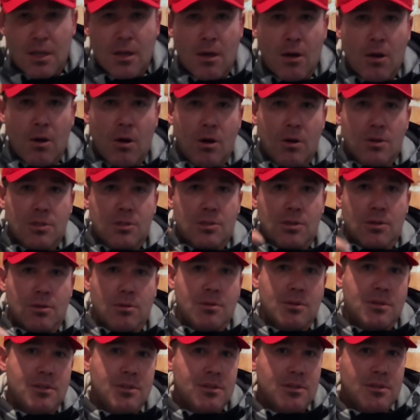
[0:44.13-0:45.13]
Also,
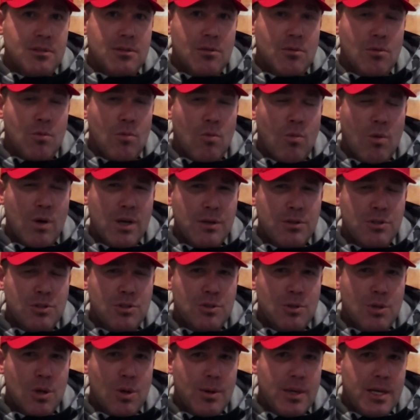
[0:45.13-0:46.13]
why don't you
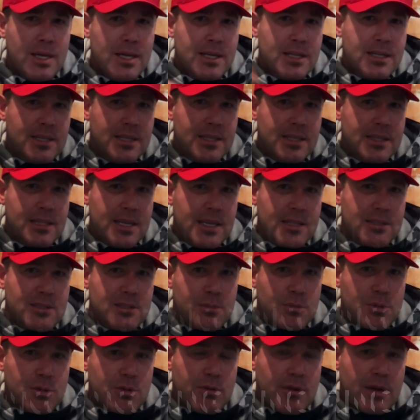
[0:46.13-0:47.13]
go ahead and hit that
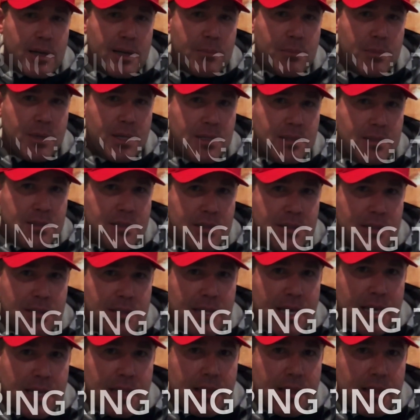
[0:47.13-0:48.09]
subscribe button, that